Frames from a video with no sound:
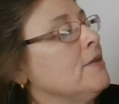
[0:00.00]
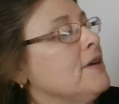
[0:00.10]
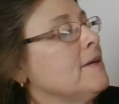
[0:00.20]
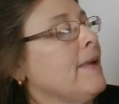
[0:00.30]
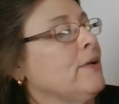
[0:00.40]

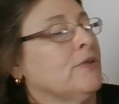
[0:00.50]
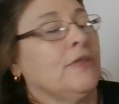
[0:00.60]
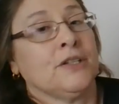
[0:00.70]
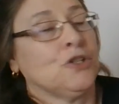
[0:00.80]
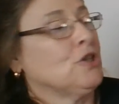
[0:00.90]
the amount
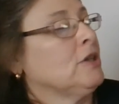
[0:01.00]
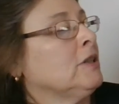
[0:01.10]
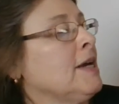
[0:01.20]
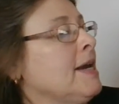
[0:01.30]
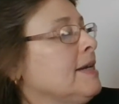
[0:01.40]
that
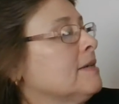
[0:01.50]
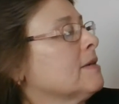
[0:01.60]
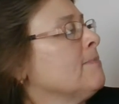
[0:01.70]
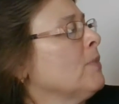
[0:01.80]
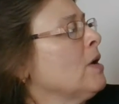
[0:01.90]
Jill ate.